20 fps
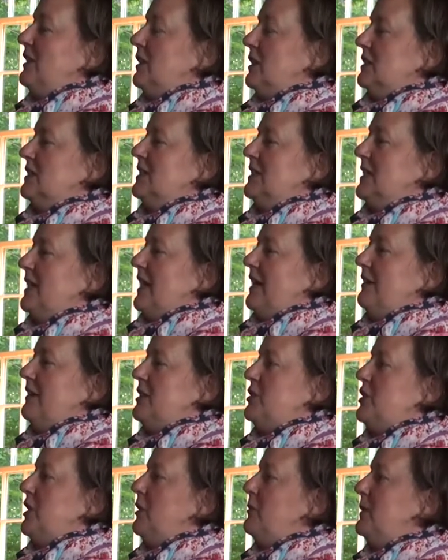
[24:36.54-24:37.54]
looked at the
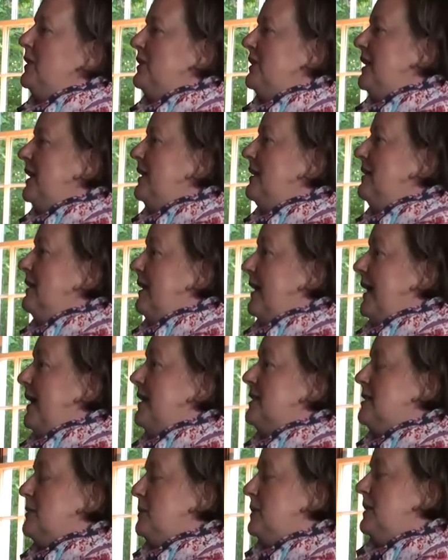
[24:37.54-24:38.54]
county jail building
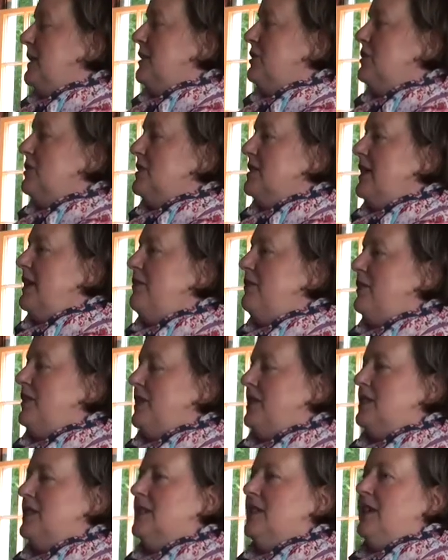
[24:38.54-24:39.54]
as a potential site for
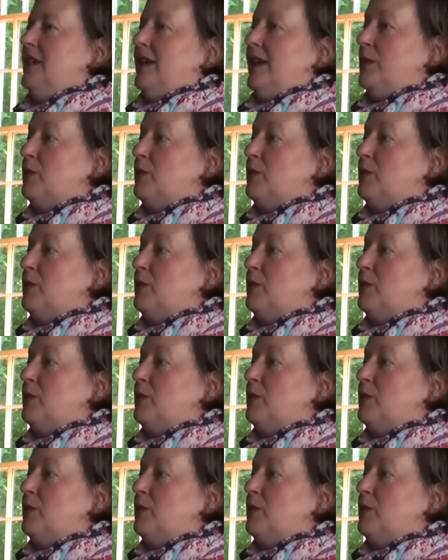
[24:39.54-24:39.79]
this.